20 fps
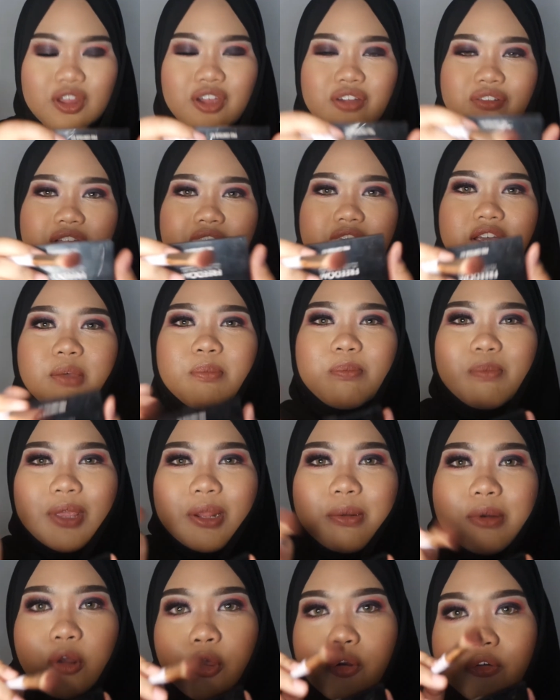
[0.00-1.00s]
not really a
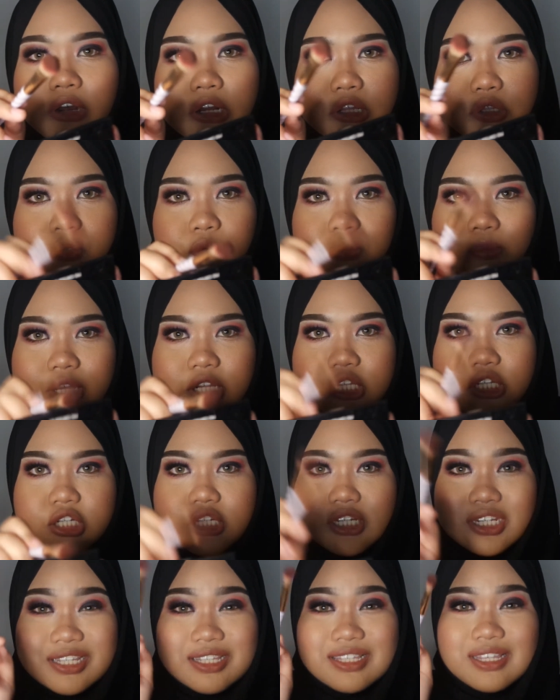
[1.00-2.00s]
bit, not really too
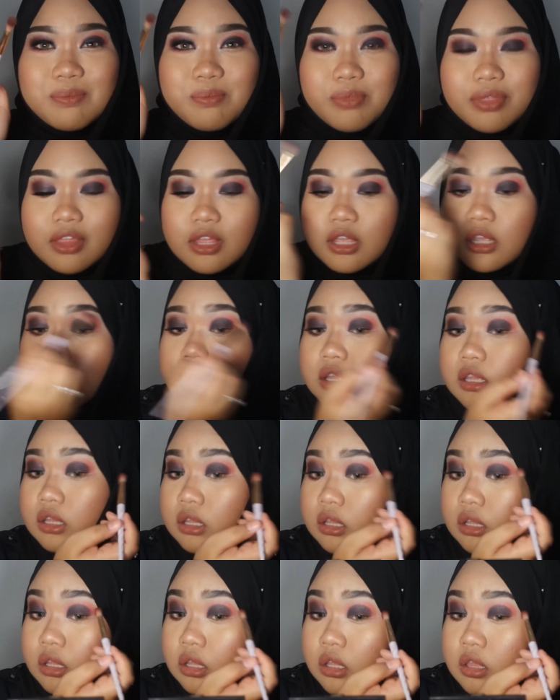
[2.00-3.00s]
much, just
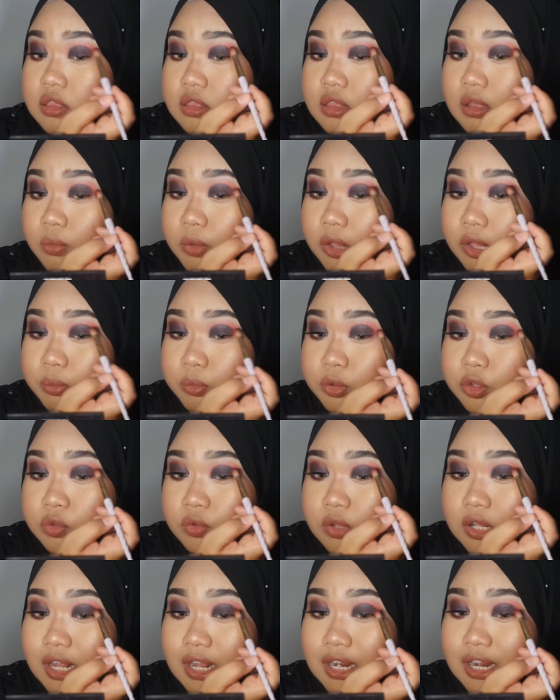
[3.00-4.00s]
somewhere in
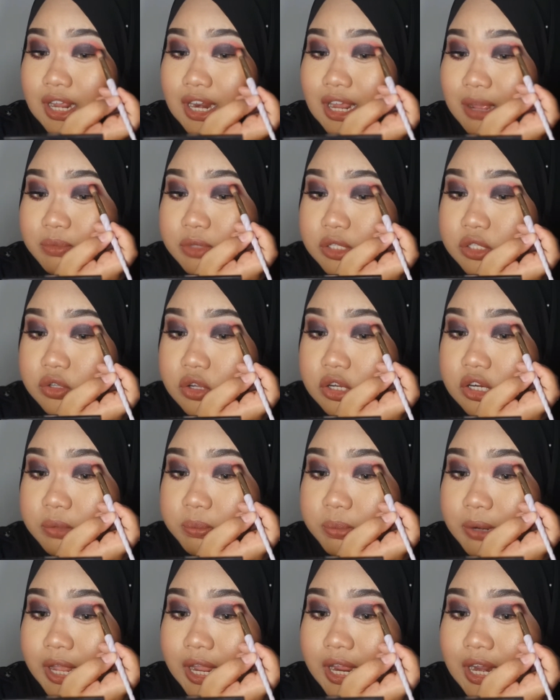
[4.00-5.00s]
between. And then I'm just going
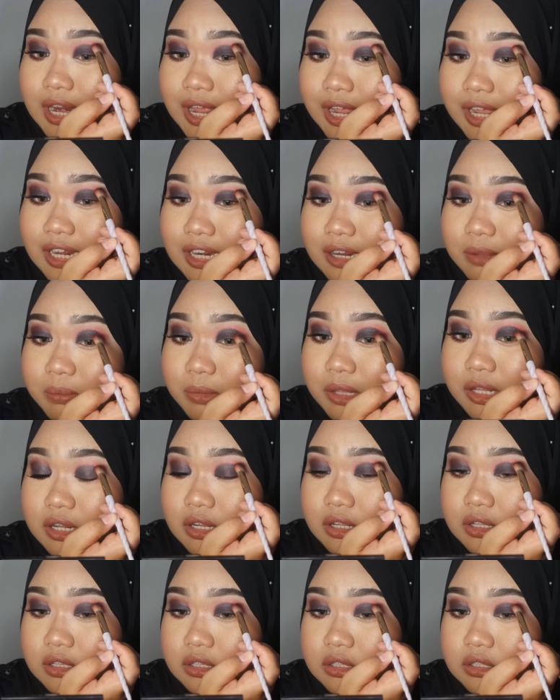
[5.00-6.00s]
to apply it like in the
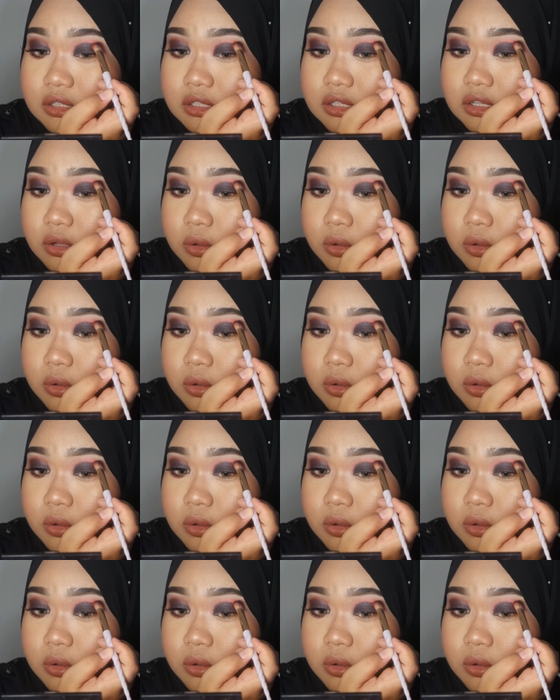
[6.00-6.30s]
middle,